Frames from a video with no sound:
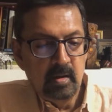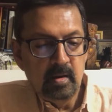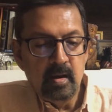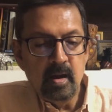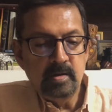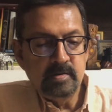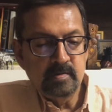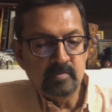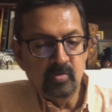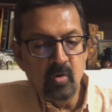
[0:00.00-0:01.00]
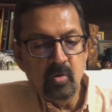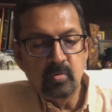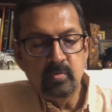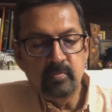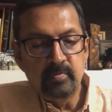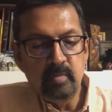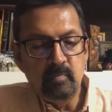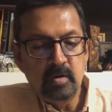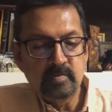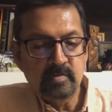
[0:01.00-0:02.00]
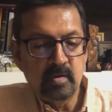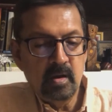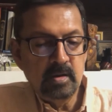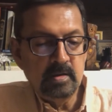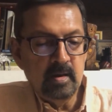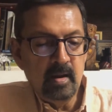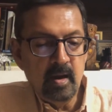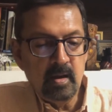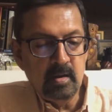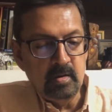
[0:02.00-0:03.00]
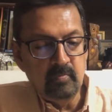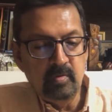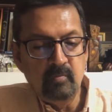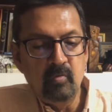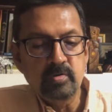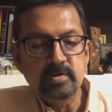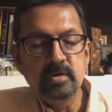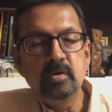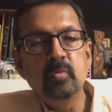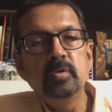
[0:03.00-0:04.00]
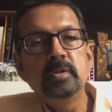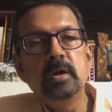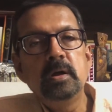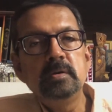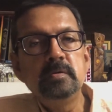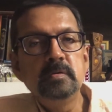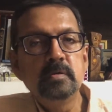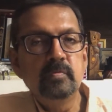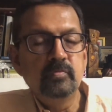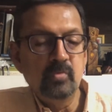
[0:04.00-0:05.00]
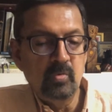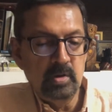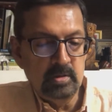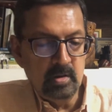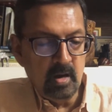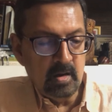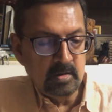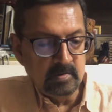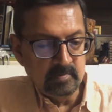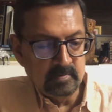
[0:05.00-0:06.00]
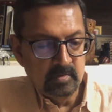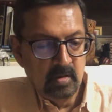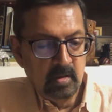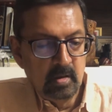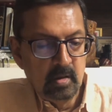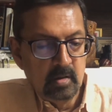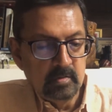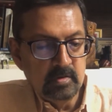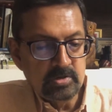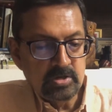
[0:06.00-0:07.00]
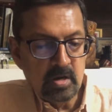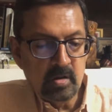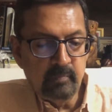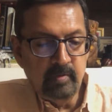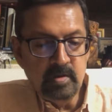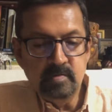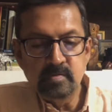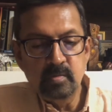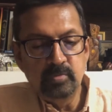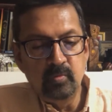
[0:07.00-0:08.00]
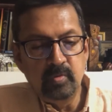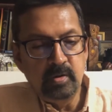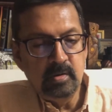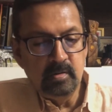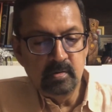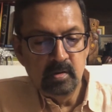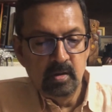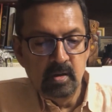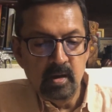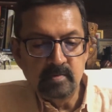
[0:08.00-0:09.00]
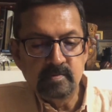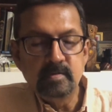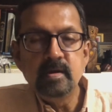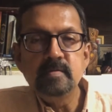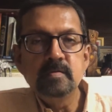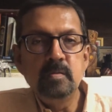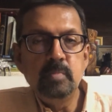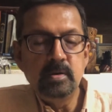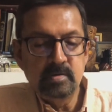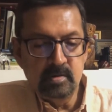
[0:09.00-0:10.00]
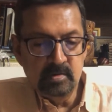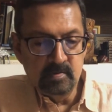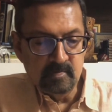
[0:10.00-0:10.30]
Light has gone, dreamless night lied when washing over the edges of soul and eyes. The sharp hiss of the wind has decimated the